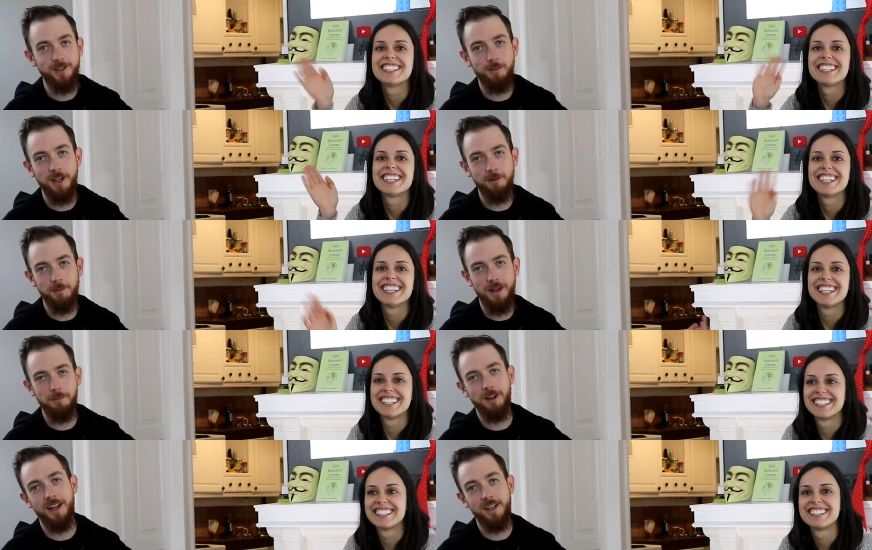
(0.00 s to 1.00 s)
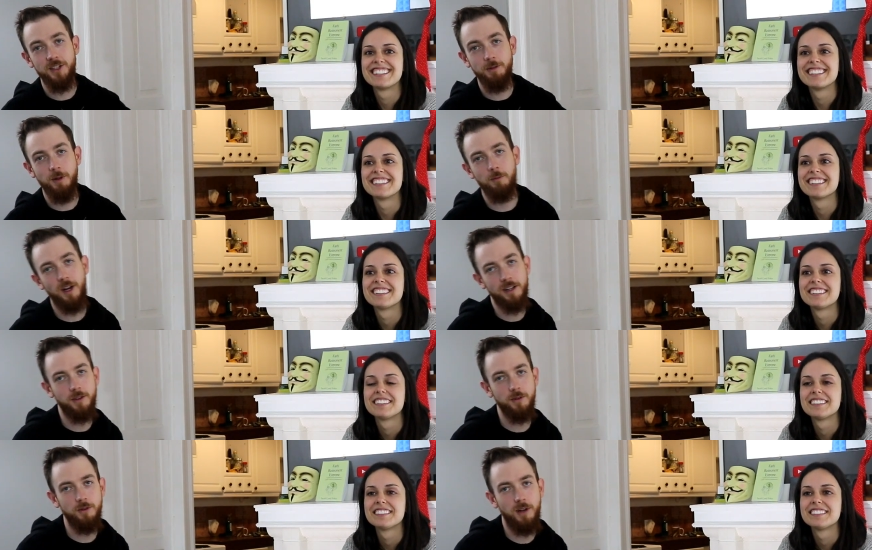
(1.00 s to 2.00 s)
Speaker 1: you probably remember Angie. We
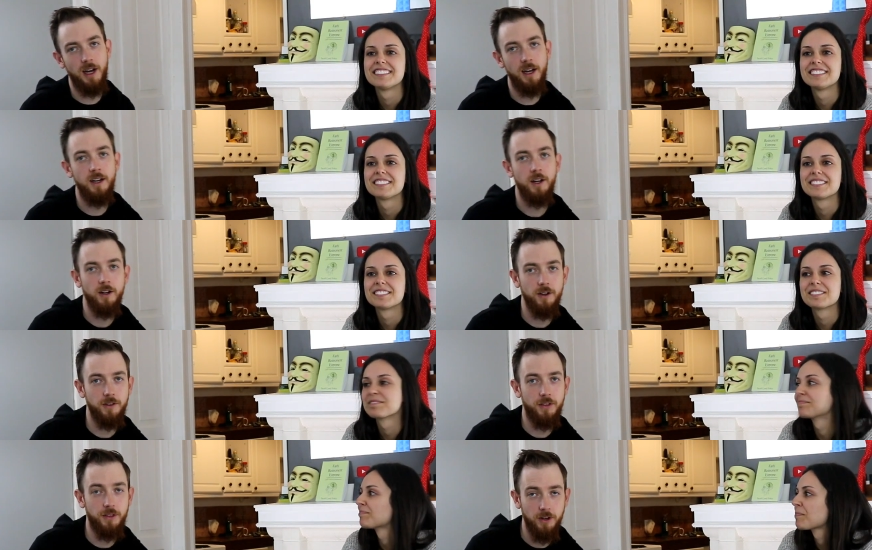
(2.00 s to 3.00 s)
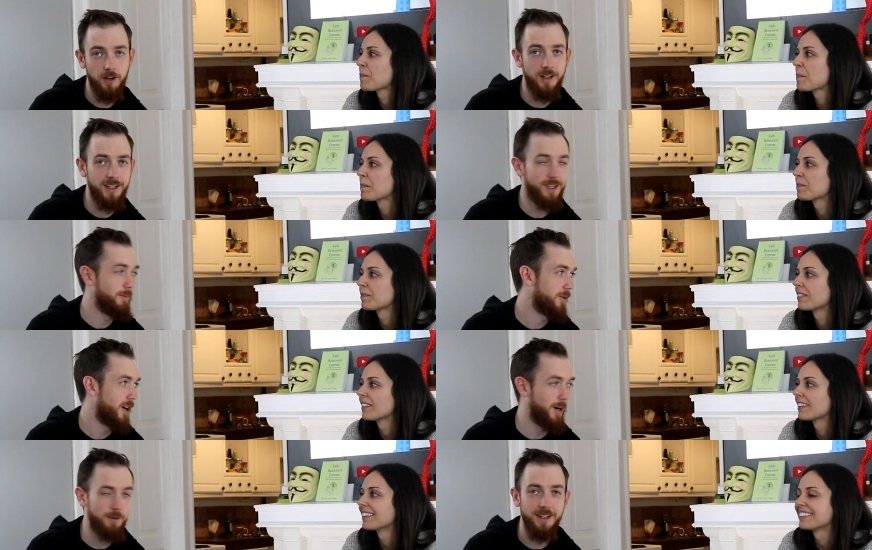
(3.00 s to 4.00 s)
walked through uh, her third income
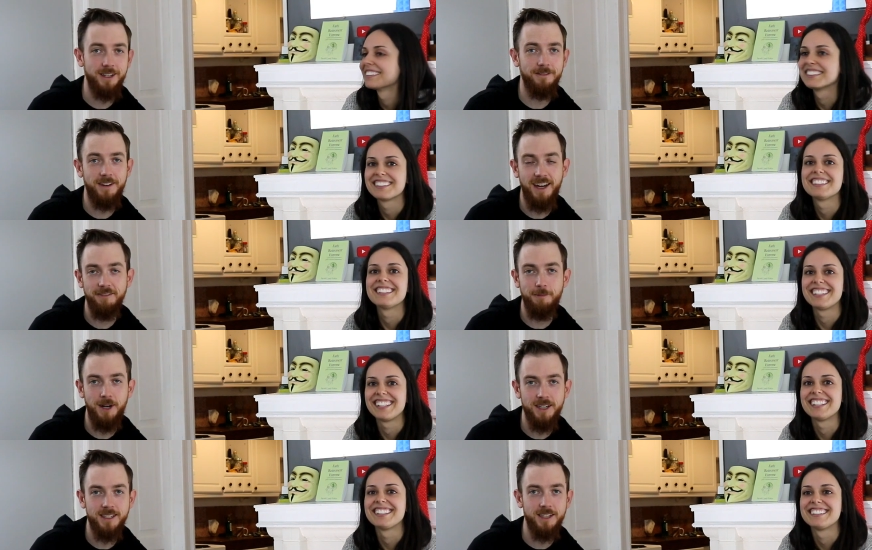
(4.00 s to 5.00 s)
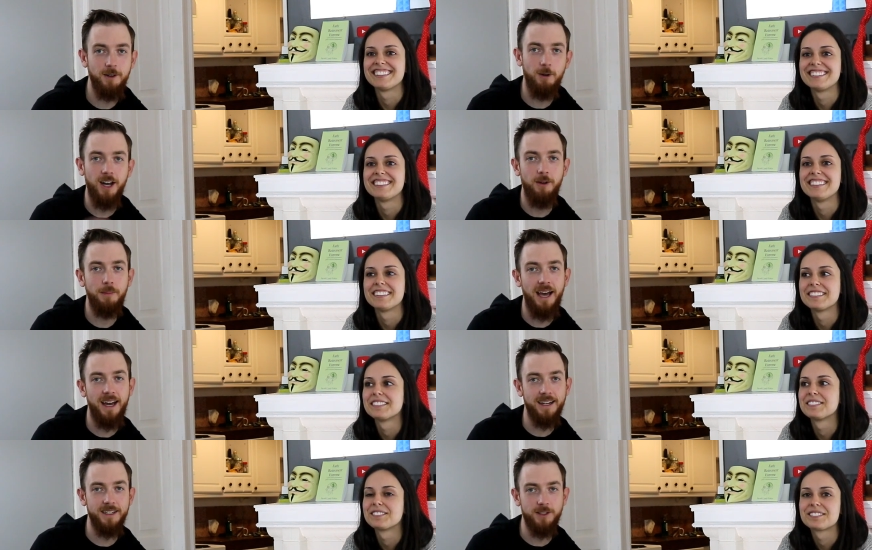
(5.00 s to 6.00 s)
property in five months a while
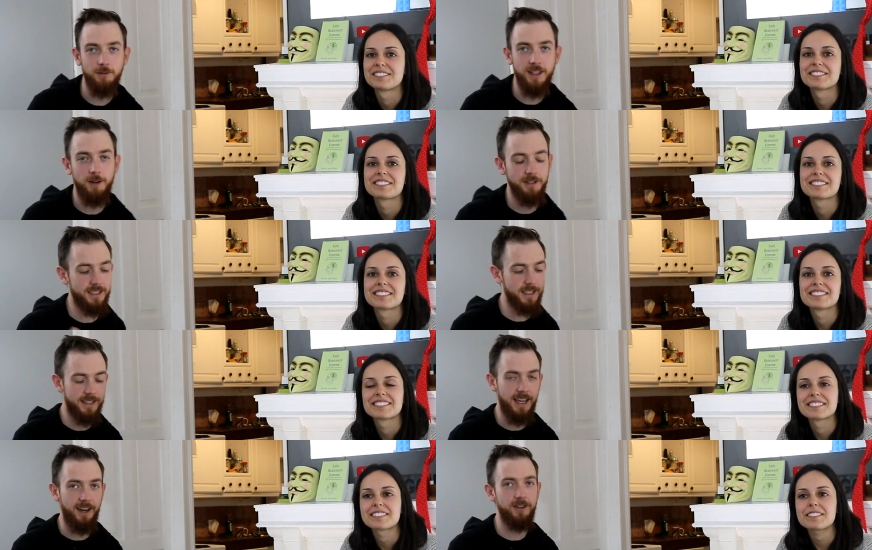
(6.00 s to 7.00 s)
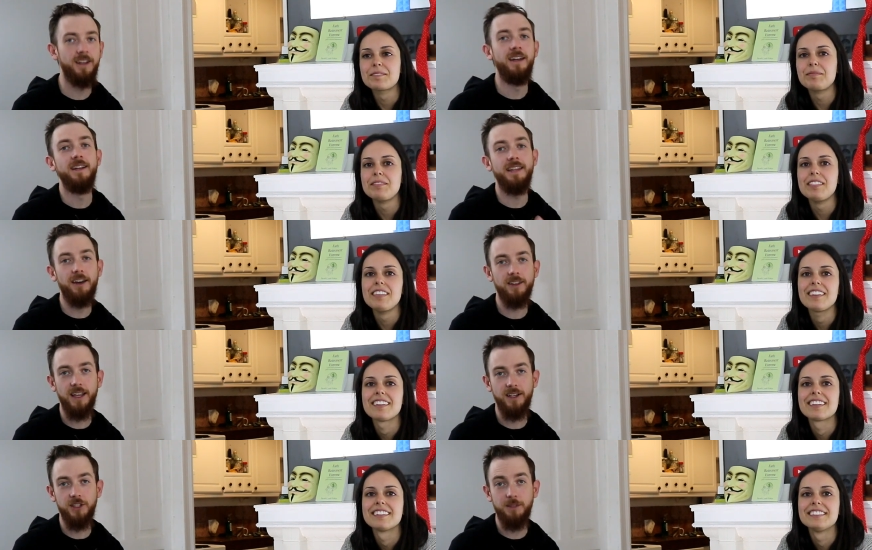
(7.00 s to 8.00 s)
back. And so we thought we'd sit down. Now
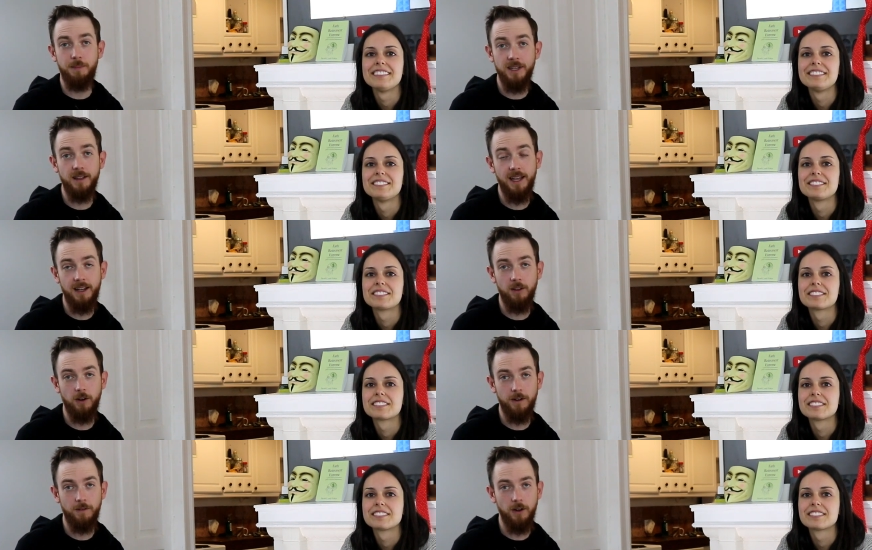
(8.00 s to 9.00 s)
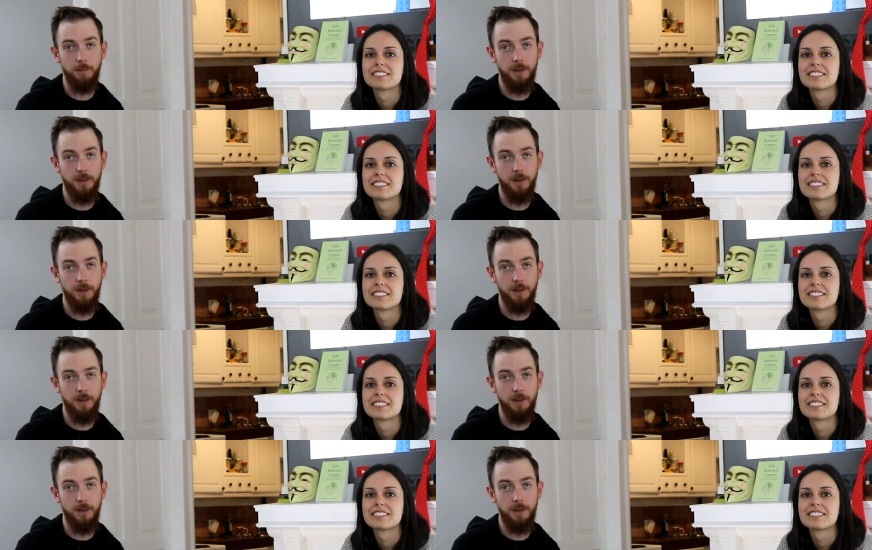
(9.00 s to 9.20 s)
that Angie's been a landlord for